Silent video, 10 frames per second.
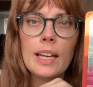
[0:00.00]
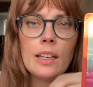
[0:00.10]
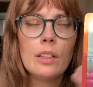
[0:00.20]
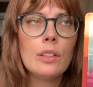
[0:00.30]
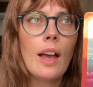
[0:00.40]

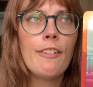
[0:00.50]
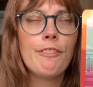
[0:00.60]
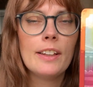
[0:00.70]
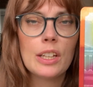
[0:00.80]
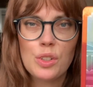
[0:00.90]
and I
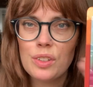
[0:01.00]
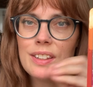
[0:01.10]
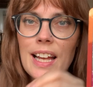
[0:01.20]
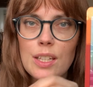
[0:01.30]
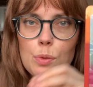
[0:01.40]
feel like
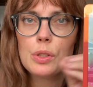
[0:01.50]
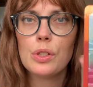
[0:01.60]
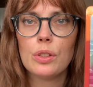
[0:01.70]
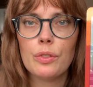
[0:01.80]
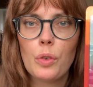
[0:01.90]
that's what you're
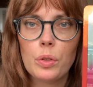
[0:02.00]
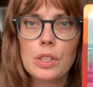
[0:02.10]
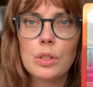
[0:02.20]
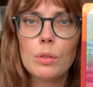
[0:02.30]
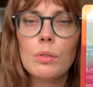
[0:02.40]
devoted
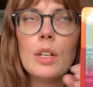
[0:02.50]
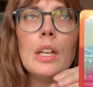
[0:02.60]
to.